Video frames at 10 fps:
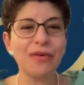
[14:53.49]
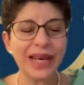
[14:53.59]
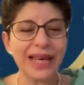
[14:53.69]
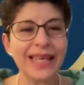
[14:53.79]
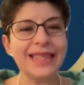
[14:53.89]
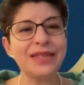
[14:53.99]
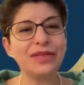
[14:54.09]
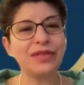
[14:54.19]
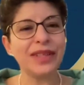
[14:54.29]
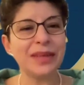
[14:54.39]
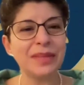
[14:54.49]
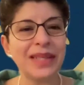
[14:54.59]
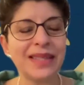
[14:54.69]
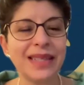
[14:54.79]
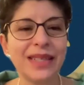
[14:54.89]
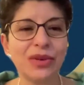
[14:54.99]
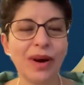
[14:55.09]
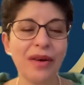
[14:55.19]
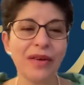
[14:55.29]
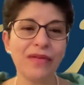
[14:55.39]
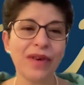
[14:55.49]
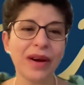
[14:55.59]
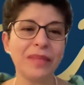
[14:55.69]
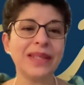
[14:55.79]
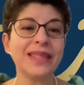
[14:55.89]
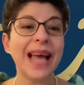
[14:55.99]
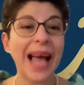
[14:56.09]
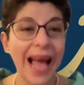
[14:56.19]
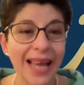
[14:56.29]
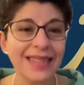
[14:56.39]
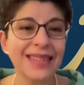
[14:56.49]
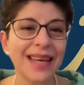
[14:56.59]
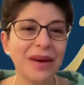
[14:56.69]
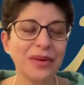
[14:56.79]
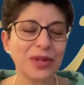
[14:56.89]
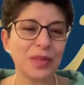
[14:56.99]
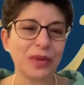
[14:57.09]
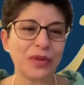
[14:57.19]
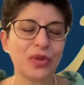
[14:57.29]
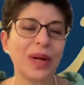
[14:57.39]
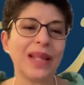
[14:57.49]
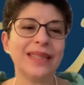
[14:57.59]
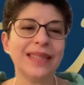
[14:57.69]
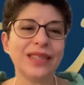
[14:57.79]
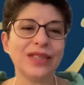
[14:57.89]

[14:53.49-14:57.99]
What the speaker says: related fundamentally to our environment and our spirituality.